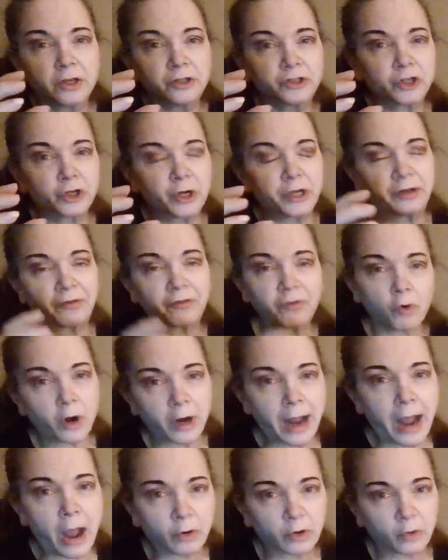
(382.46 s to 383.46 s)
during the
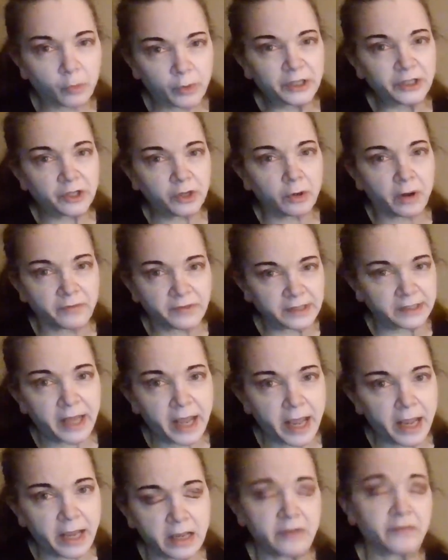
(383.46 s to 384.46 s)
4 hour window of the
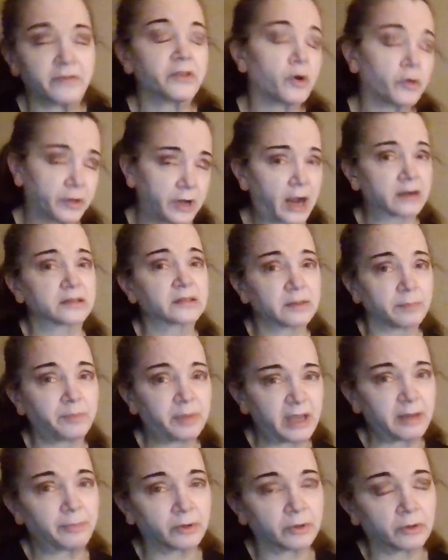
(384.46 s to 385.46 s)
day, even though there are some
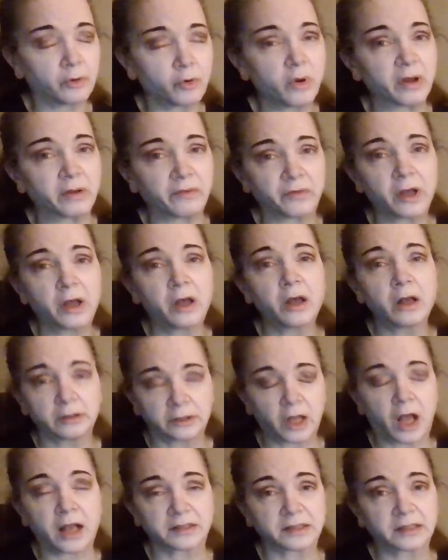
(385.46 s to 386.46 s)
people who have
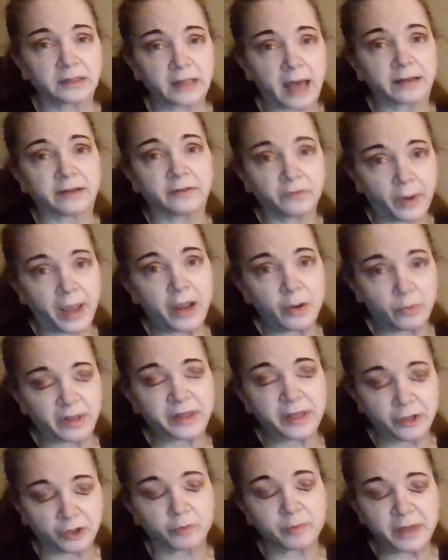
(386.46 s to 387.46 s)
lost a lot of weight
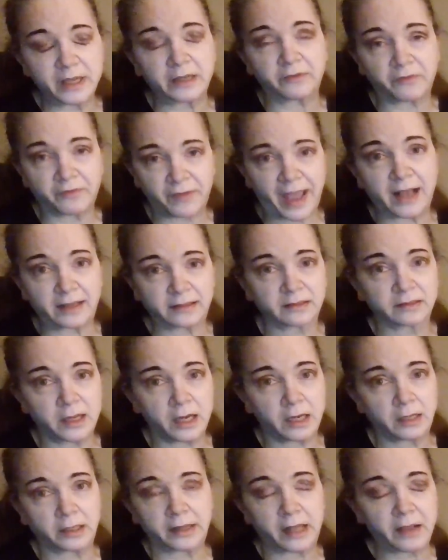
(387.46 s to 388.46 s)
with intermittent
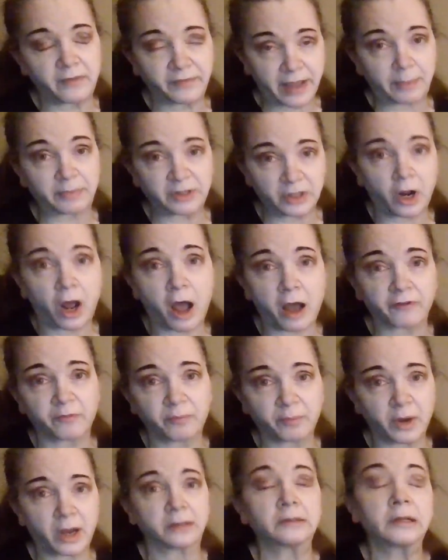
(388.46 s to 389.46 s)
fasting and they've kept it
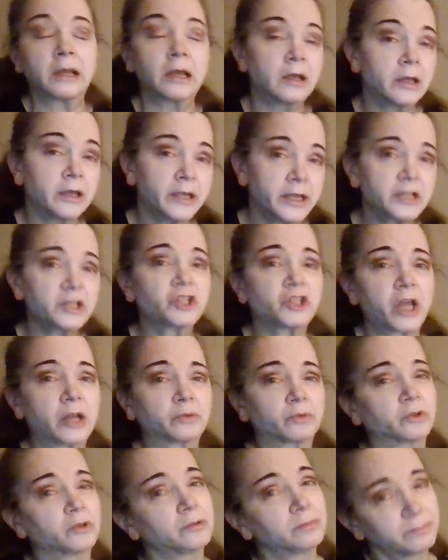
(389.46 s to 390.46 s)
off. But in
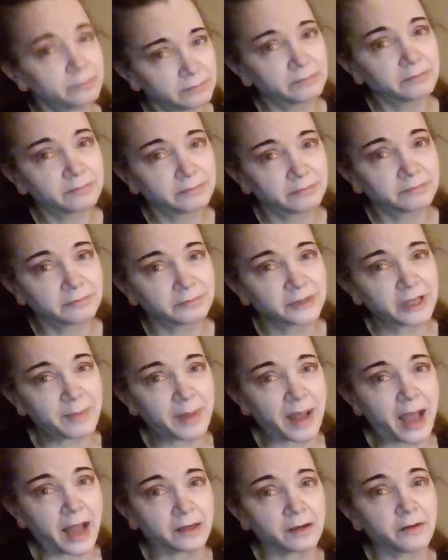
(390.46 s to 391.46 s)
general,
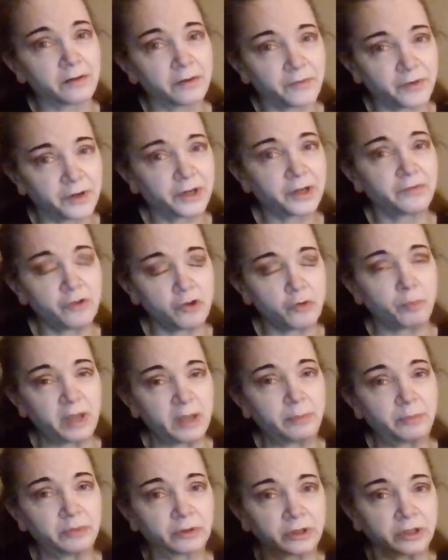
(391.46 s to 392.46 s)
come on, very few
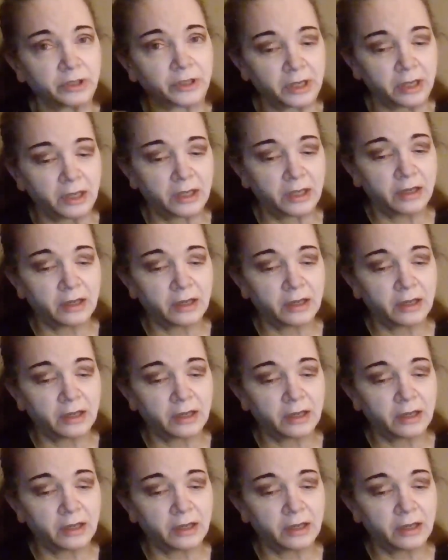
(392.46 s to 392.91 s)
people could